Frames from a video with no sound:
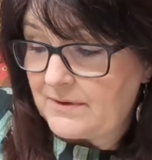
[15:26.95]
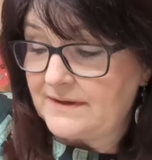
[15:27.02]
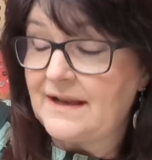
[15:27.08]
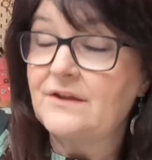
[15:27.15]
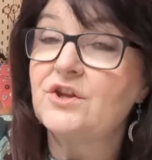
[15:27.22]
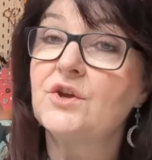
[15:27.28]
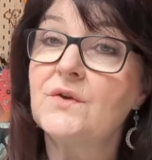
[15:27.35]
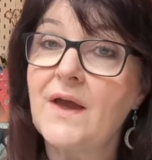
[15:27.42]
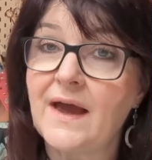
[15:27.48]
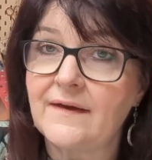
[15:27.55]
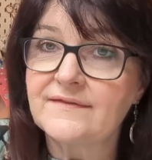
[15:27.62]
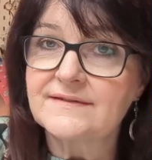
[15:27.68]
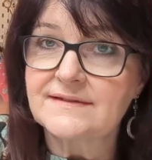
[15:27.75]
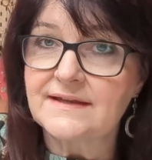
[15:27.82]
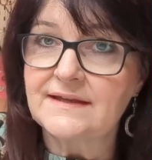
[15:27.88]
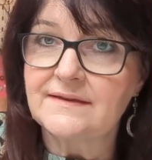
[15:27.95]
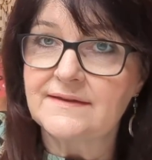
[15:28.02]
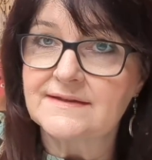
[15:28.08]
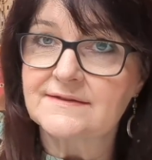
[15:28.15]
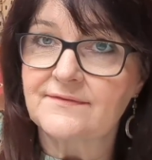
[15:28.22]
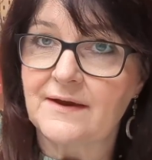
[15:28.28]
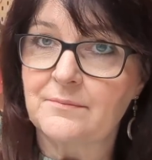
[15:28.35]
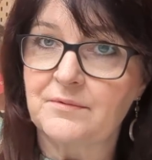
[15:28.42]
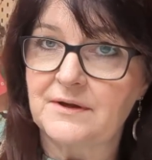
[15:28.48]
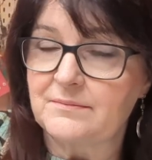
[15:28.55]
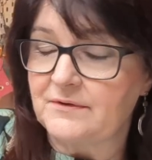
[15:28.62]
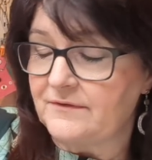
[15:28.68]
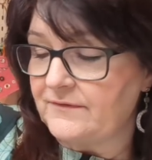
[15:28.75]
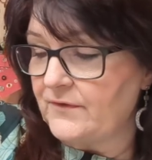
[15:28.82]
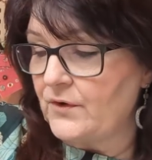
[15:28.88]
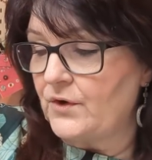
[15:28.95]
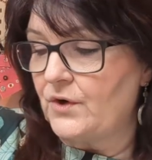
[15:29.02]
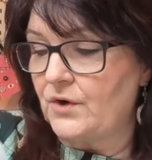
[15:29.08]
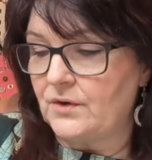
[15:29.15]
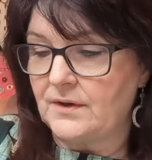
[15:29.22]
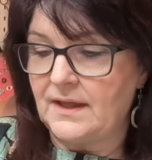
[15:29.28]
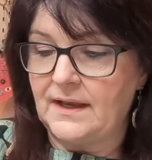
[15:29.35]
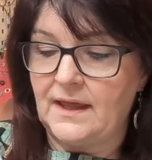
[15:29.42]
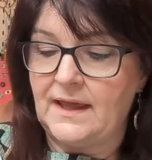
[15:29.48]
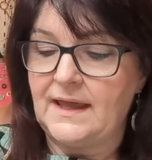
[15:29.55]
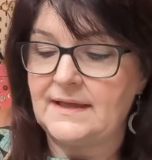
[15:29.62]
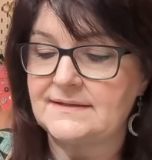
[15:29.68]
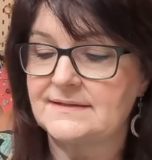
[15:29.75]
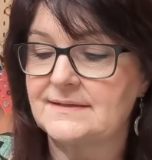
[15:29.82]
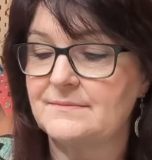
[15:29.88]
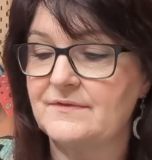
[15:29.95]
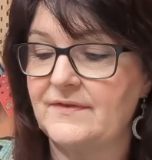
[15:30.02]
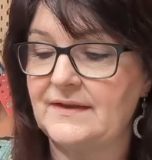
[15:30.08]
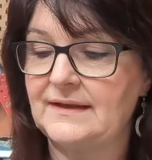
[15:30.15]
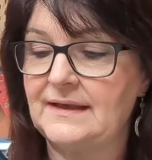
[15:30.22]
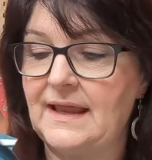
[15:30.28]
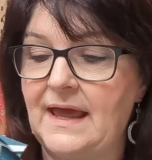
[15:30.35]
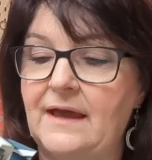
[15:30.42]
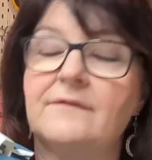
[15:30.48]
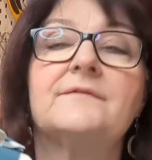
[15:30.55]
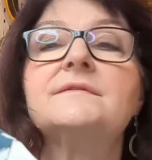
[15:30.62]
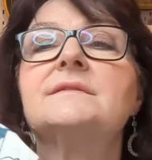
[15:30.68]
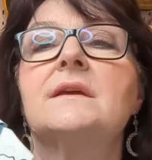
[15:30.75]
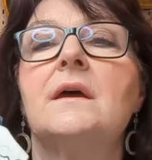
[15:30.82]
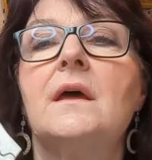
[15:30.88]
Now, you have seen this fabric before, and I had some of it left,